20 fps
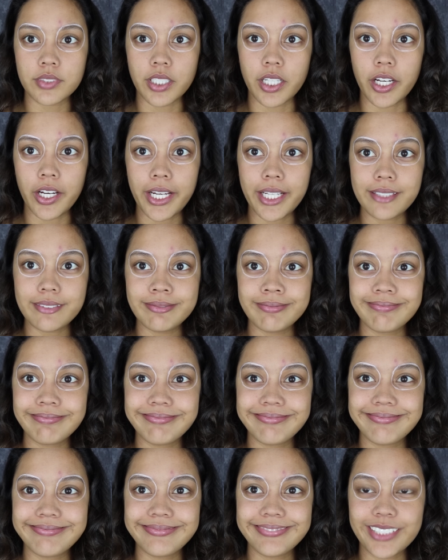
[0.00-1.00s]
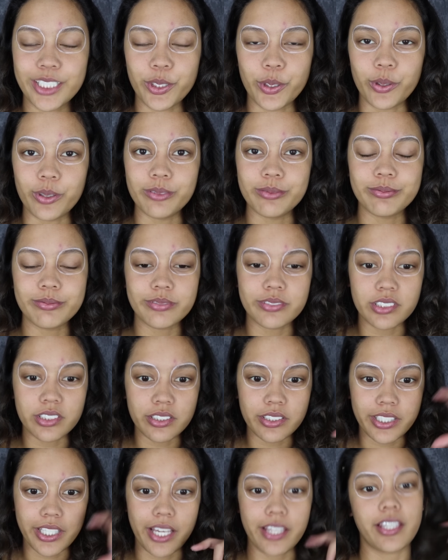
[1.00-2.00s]
Alright, cool.
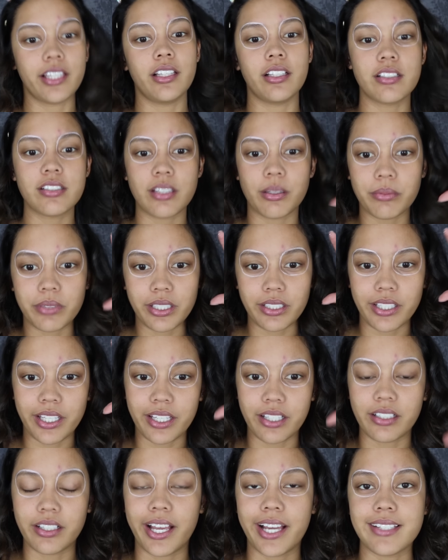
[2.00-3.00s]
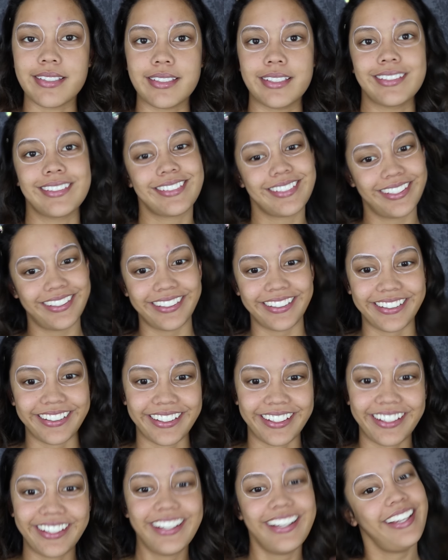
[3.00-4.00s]
Yeah, they look something like glasses,
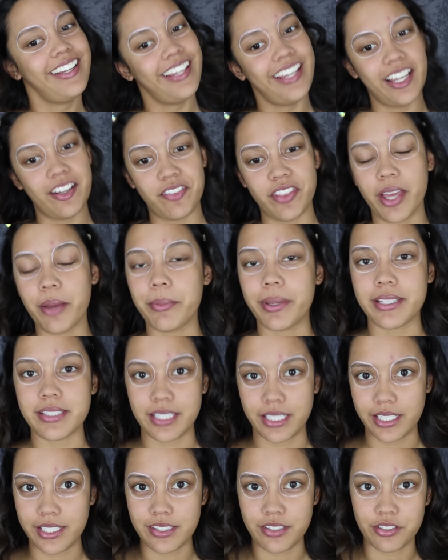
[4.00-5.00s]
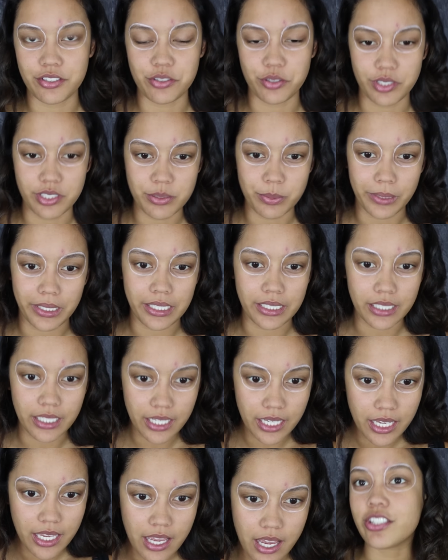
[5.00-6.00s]
if that makes it easier to explain.
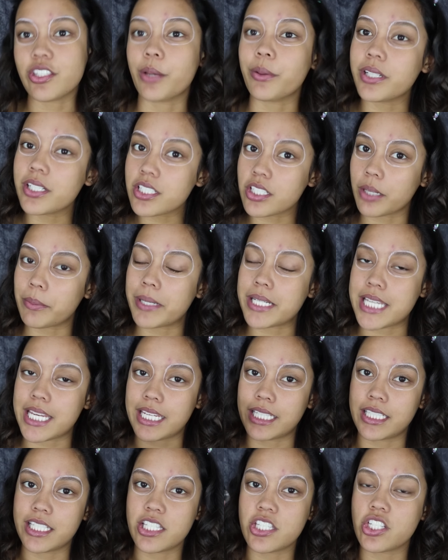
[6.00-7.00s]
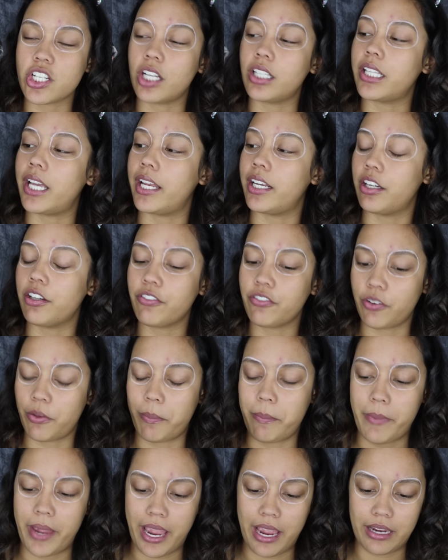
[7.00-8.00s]
So I'm going to start by taking this gel liner
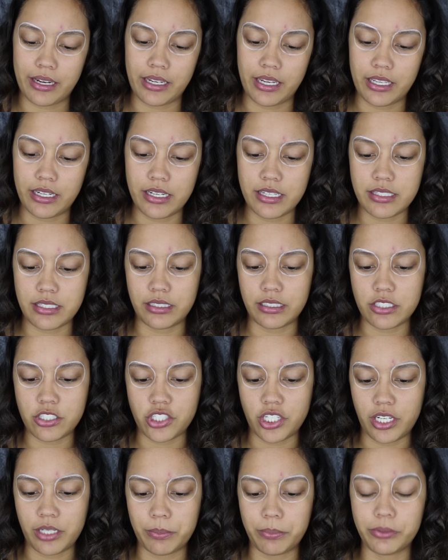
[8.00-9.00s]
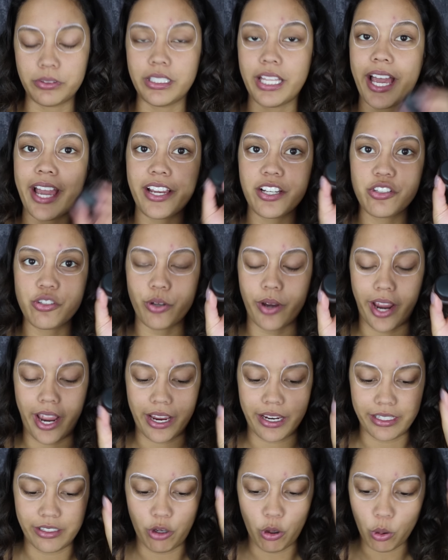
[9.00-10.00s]
from MAC. It is in the shade
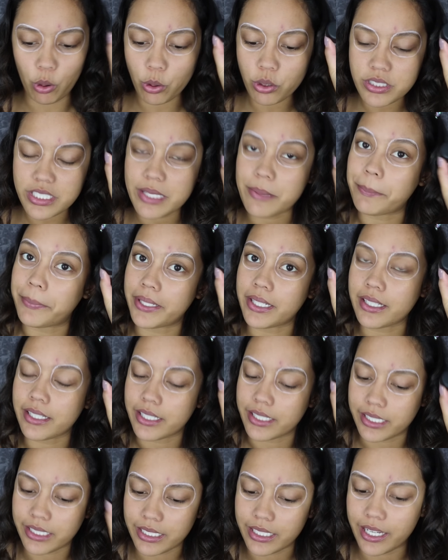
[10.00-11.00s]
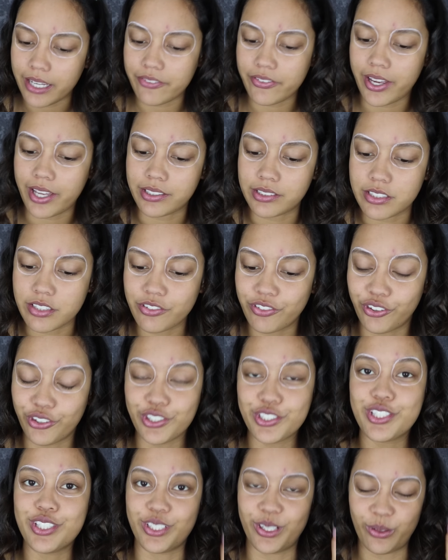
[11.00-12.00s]
Blacktrack, an oldie but a goodie. I've had this for
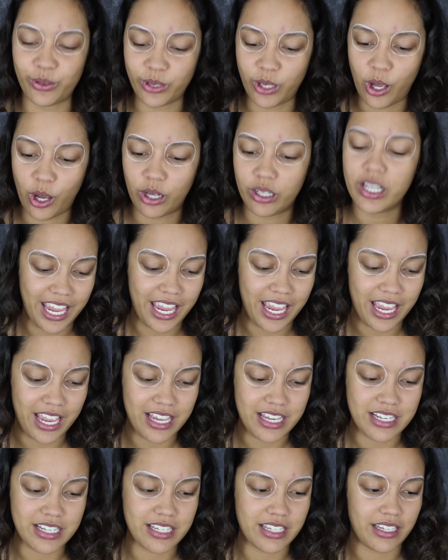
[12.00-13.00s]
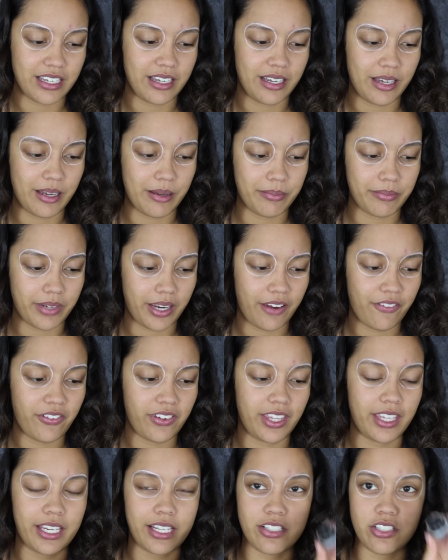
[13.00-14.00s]
so long, and I feel
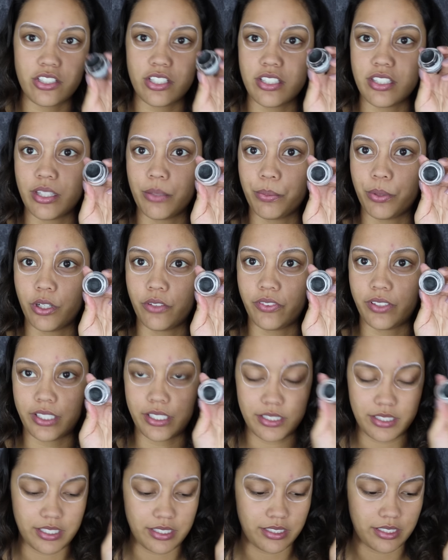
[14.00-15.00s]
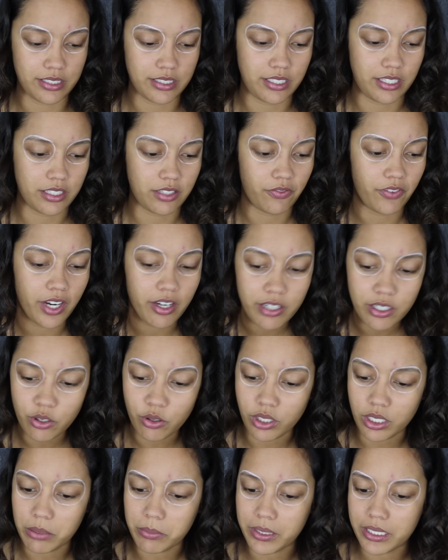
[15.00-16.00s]
like it's just the perfect consistency. It's very
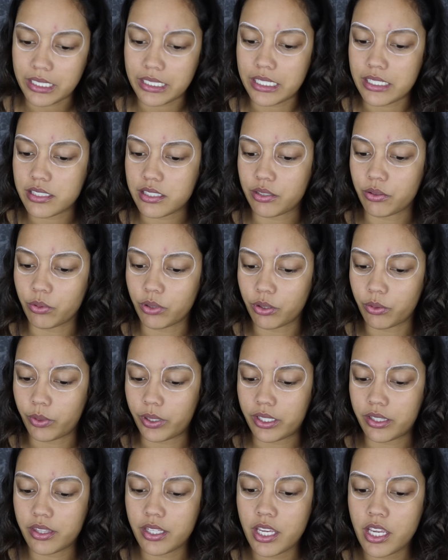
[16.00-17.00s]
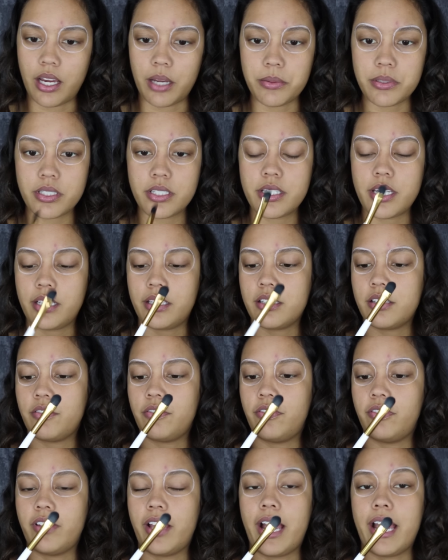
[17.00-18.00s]
creamy and easy to work with. I'm just going to take this
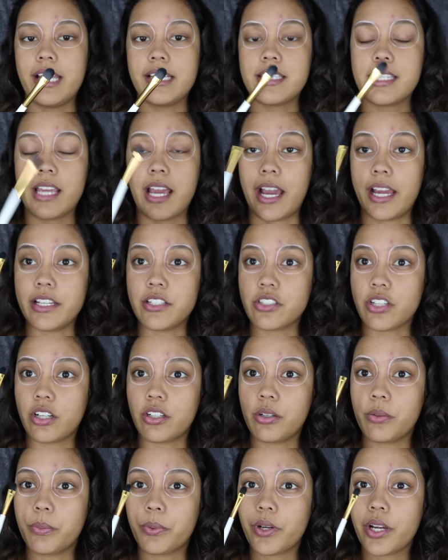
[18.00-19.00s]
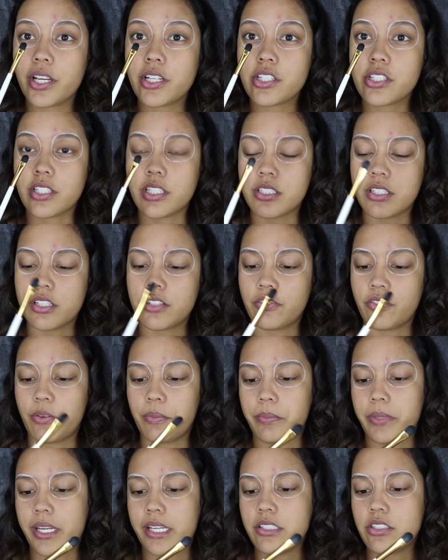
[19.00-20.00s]
flat eyeshadow brush. This is from
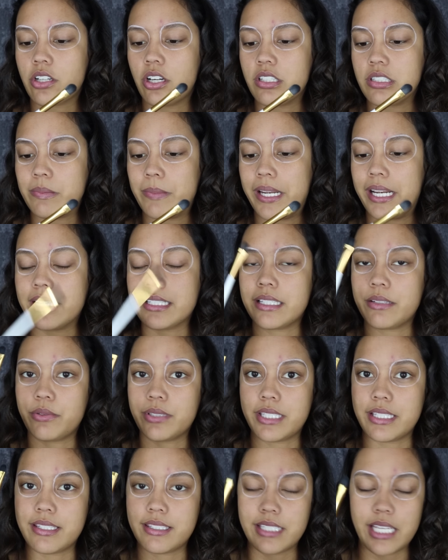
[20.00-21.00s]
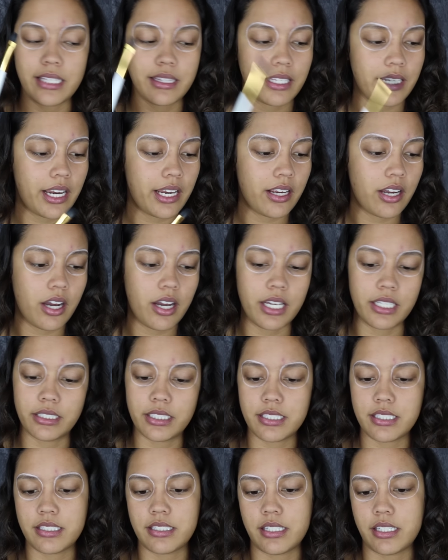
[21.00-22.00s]
BH Cosmetics. It was a set that I got, and
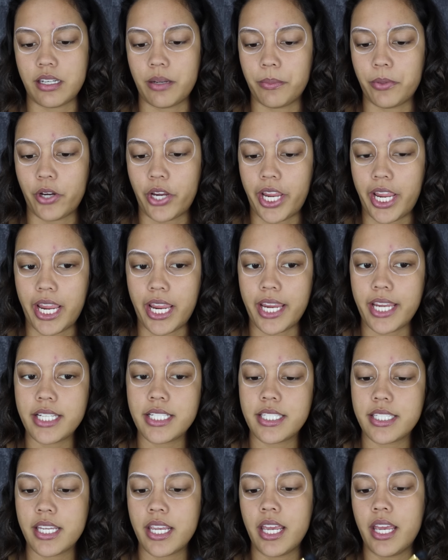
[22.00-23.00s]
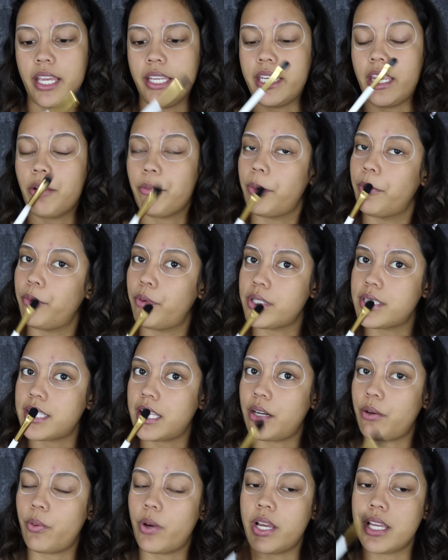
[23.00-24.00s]
this is the number 8. Can't remember what
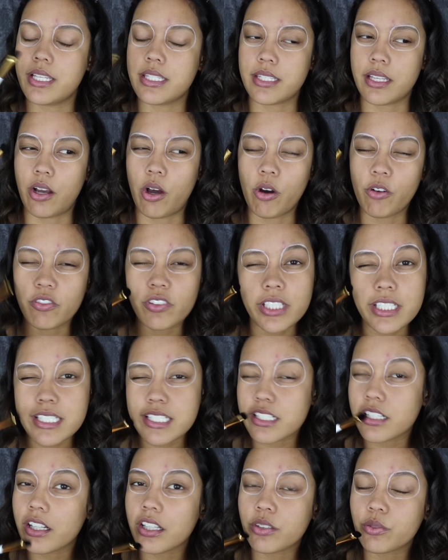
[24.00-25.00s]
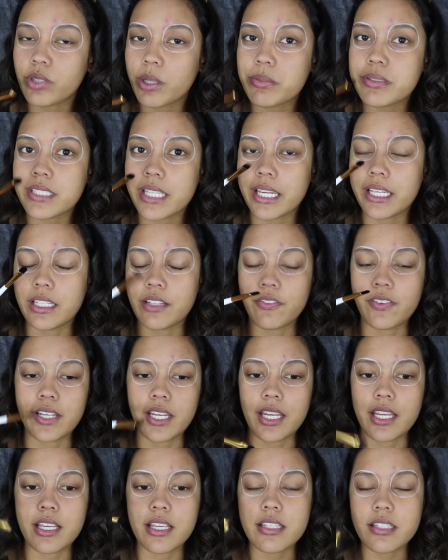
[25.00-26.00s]
set it was. Hopefully it's still on the website, and if it
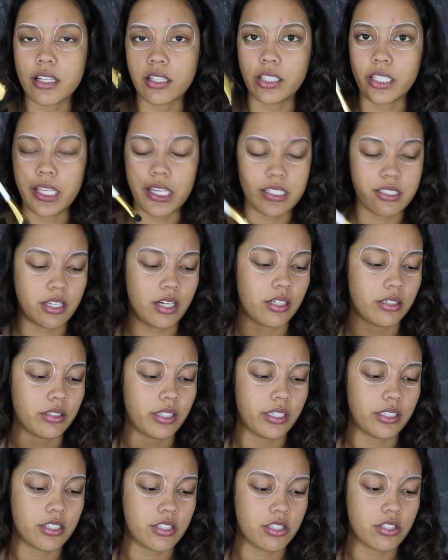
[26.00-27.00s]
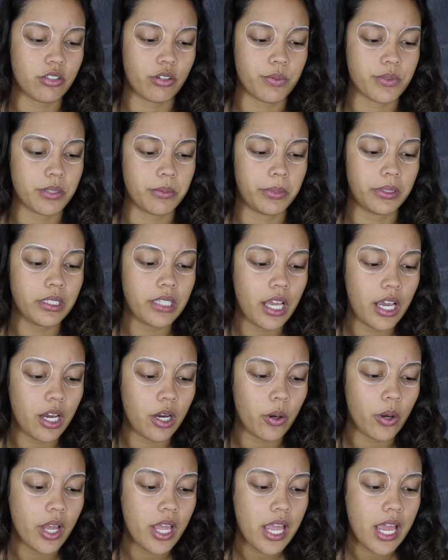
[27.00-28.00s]
is, I'll link it down in the description
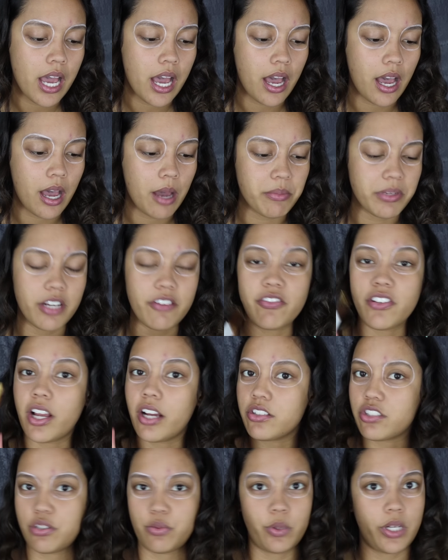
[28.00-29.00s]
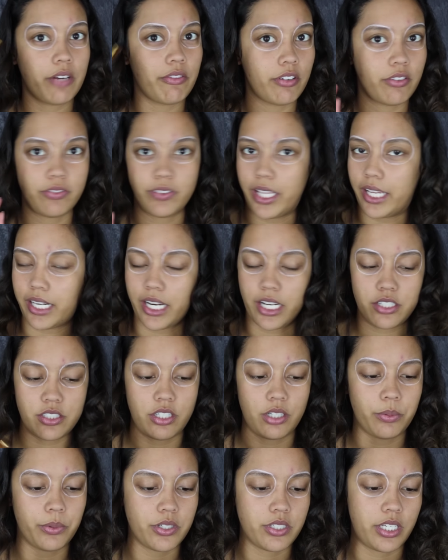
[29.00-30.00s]
below. And if not, just whatever flat
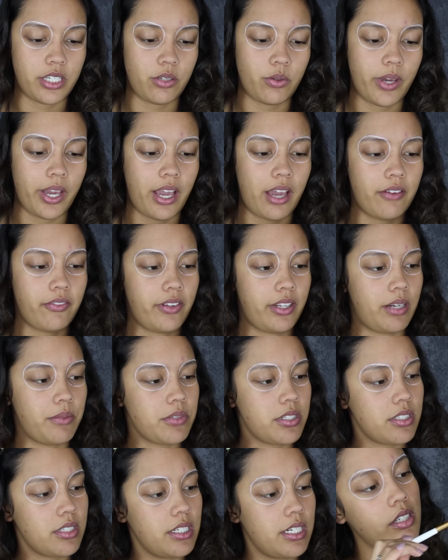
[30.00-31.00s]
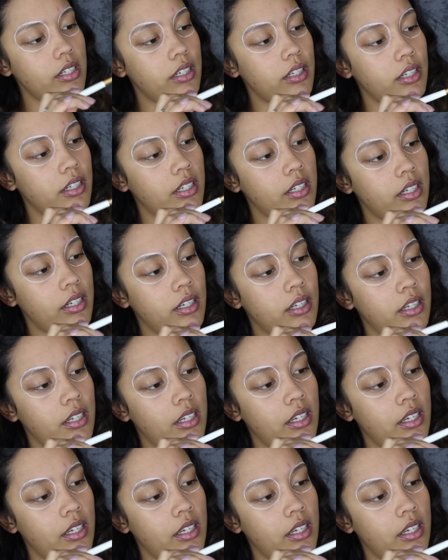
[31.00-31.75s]
eyeshadow brush that you have. And I'm just going to kind of go